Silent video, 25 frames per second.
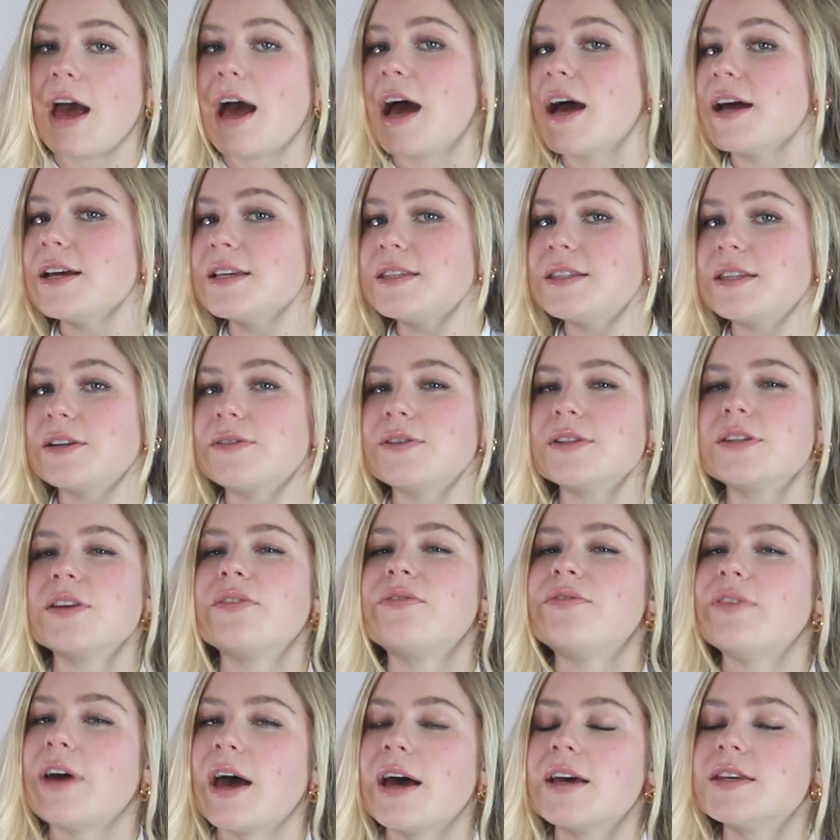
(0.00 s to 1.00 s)
As there is a
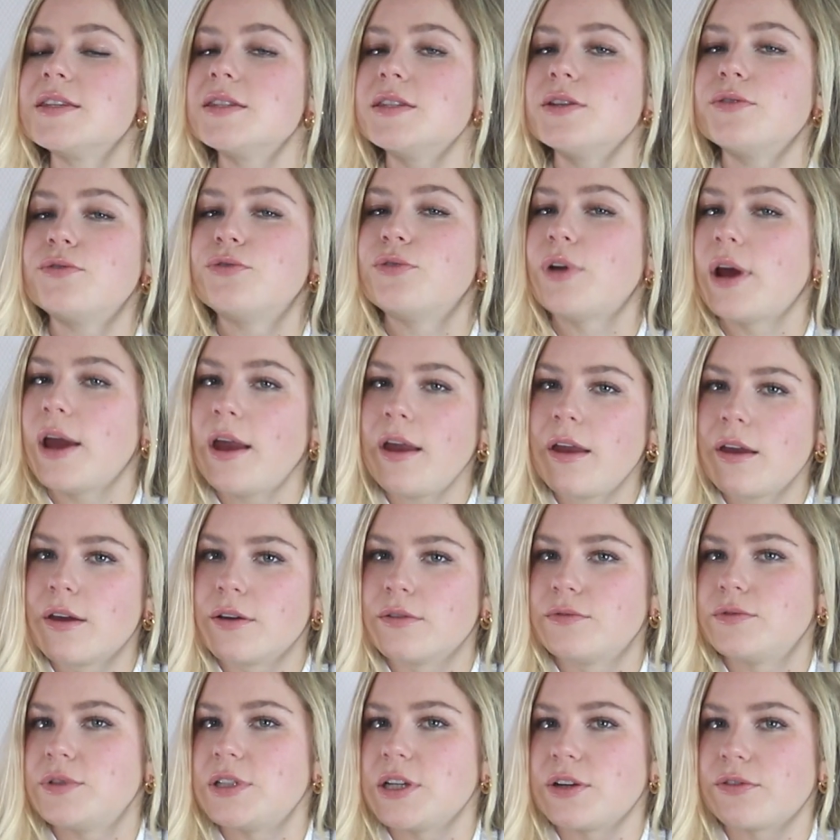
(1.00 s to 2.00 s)
vast array
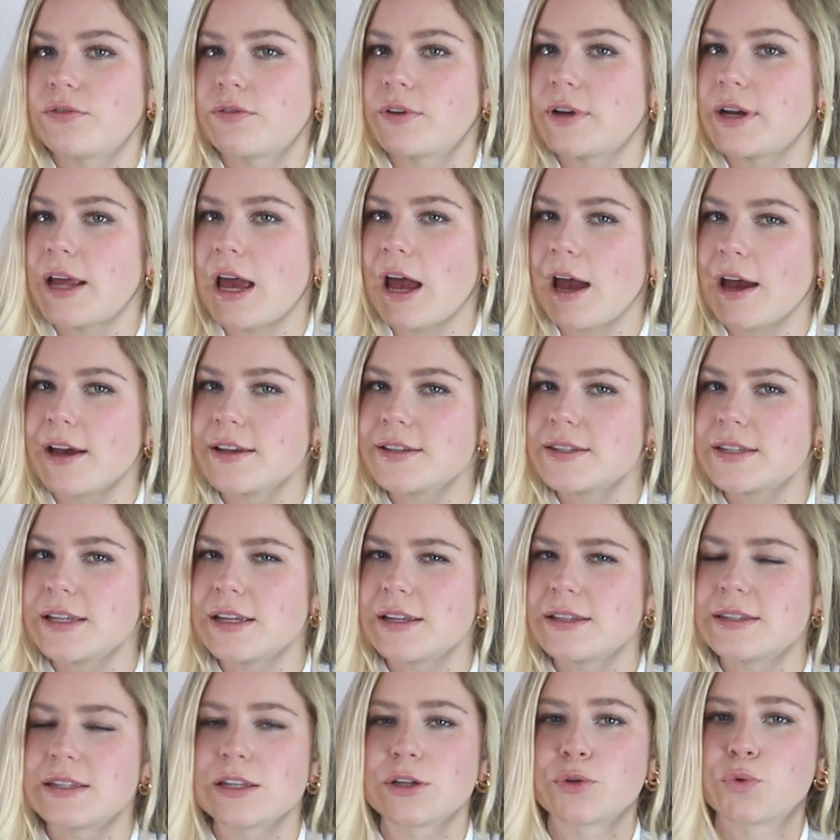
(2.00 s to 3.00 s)
of different
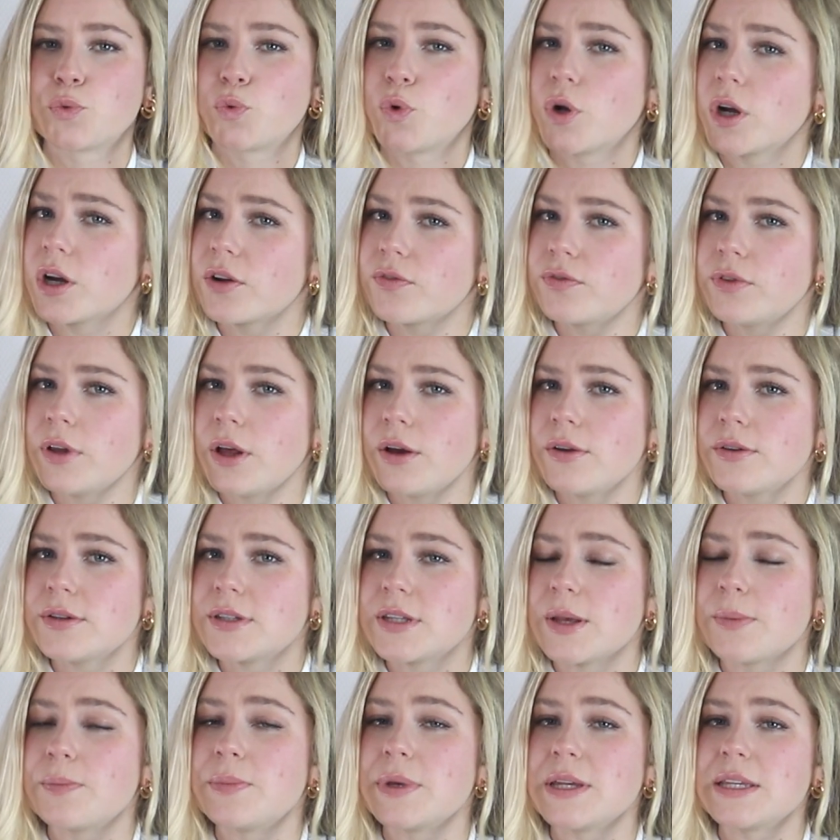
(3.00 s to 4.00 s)
assets and workflows
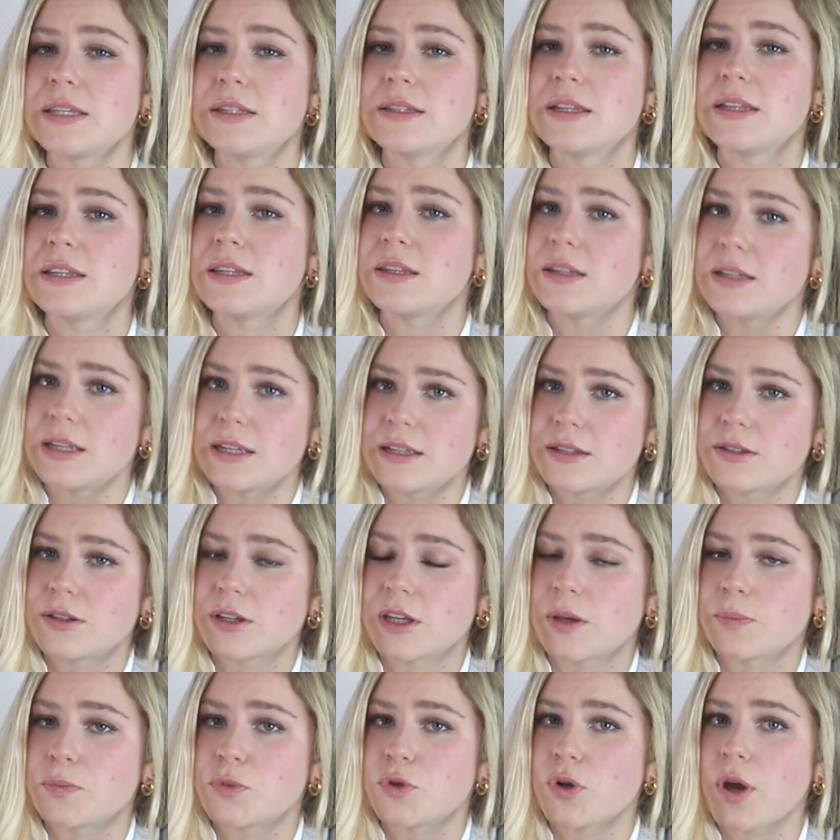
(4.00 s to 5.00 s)
a business needs to
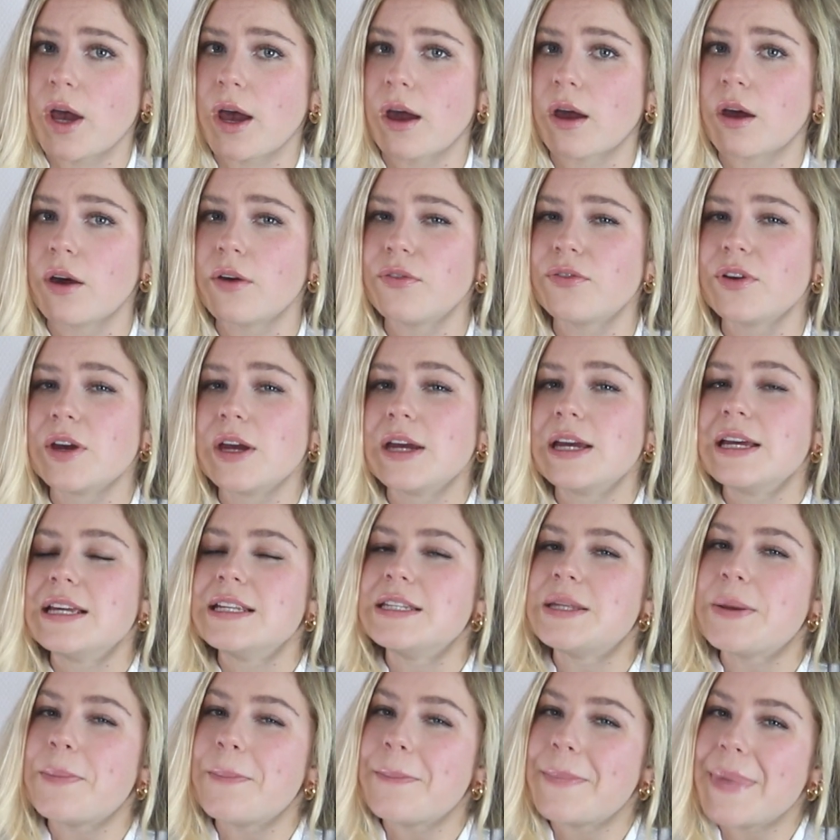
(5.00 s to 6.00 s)
keep track of,
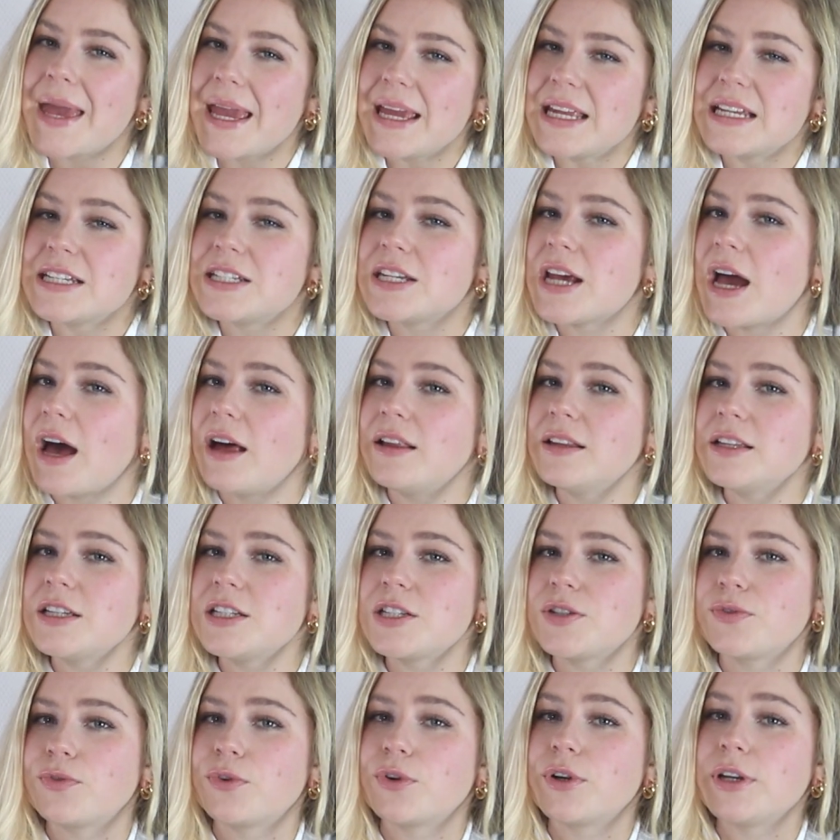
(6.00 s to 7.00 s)
the main
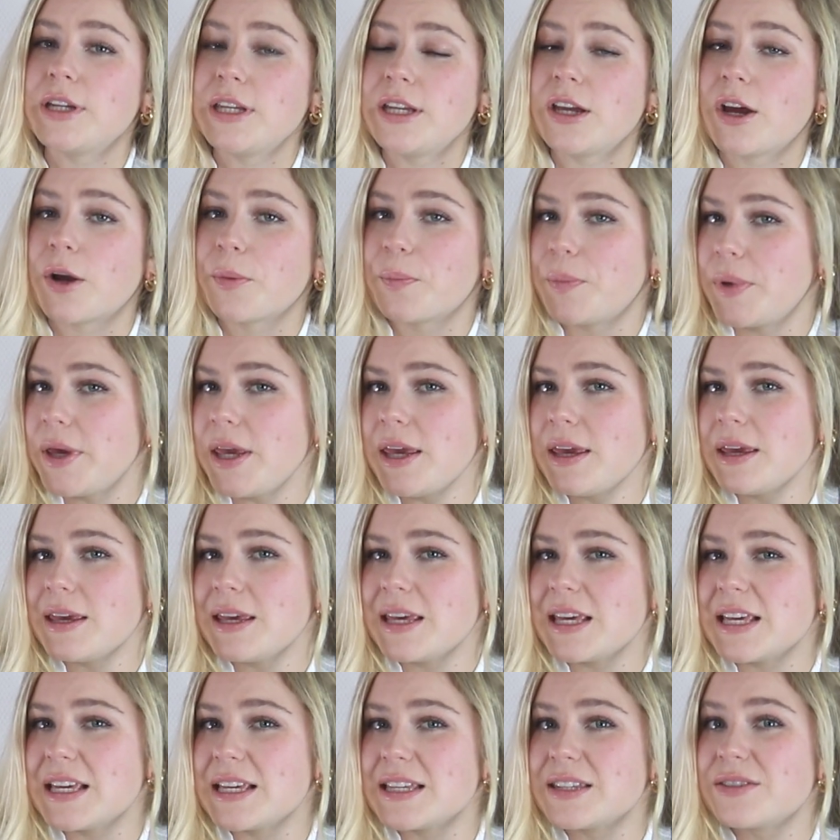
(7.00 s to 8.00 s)
challenge for ERP
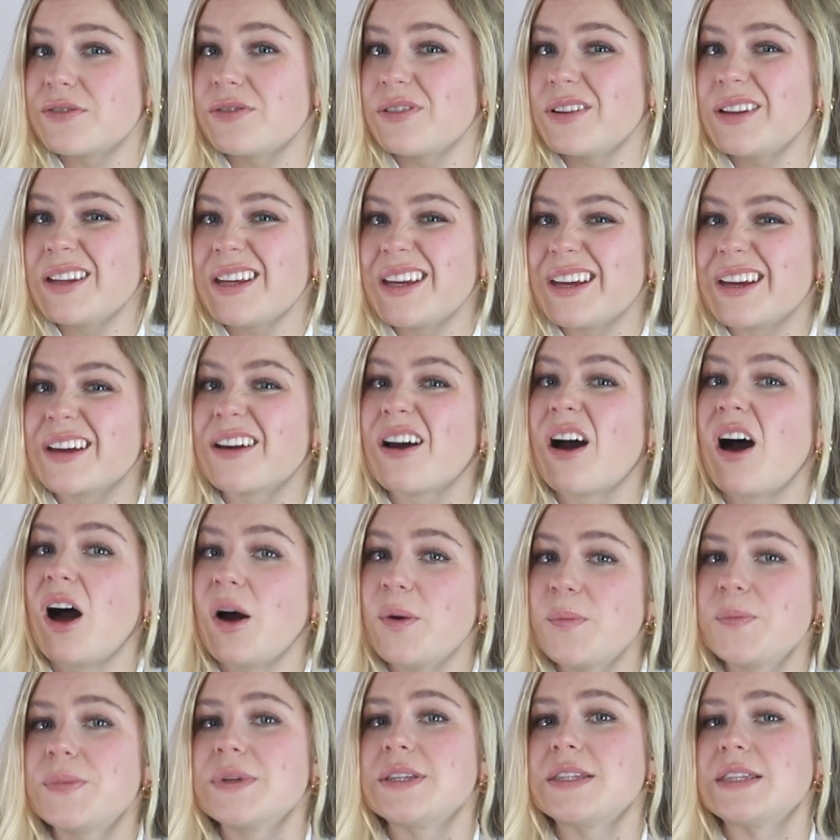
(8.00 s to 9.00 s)
is really
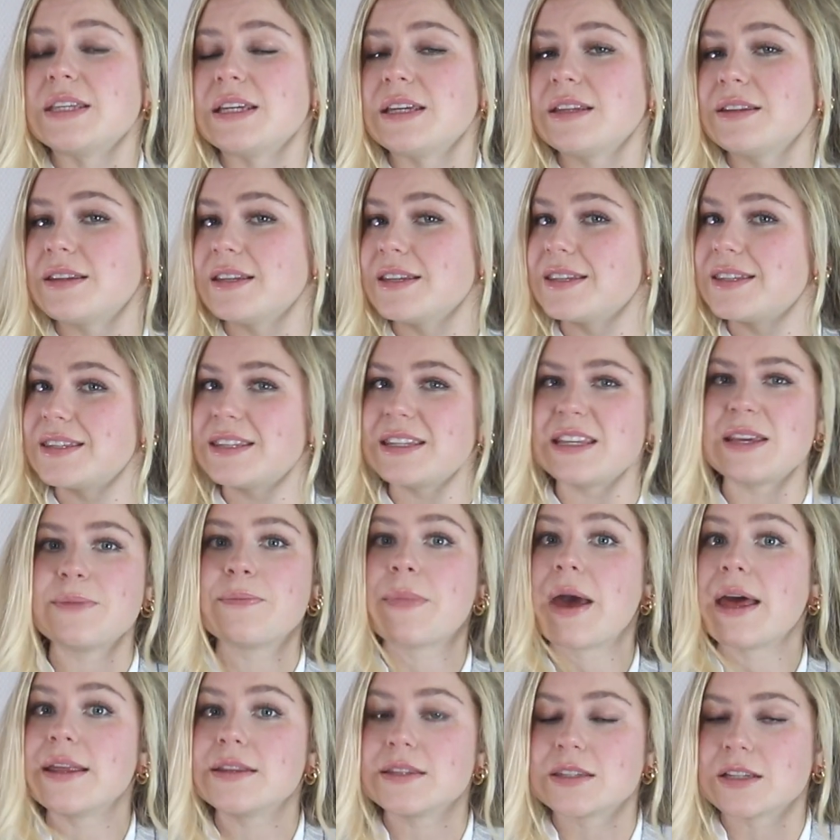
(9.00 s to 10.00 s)
encompassing this
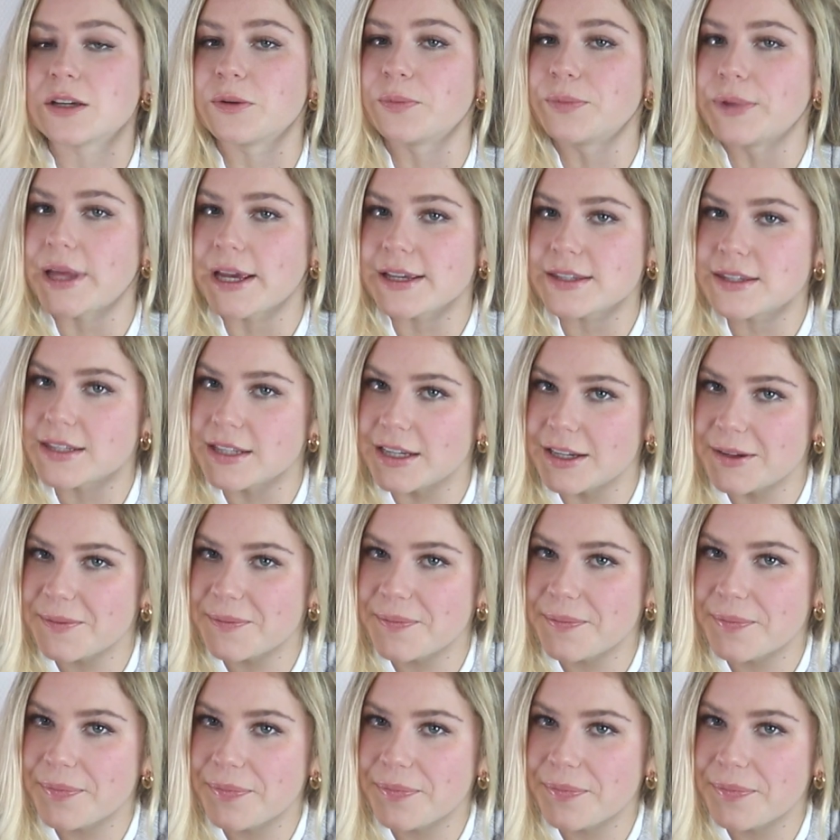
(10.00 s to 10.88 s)
immense complexity.